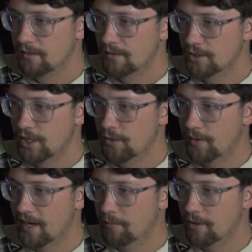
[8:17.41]
So here we
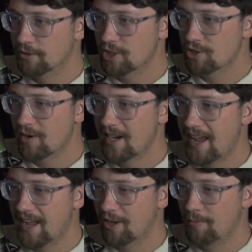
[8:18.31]
got him going straight
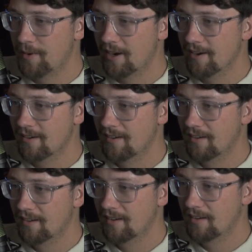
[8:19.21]
at Gobert.
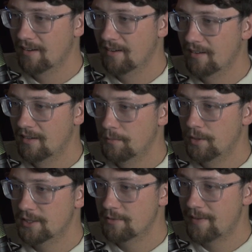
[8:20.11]

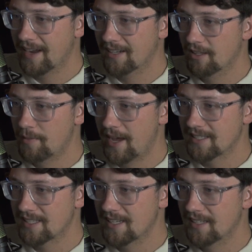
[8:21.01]
Puts his back to the
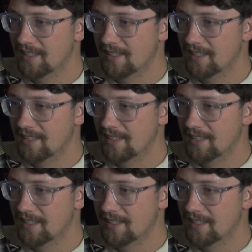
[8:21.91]
basket.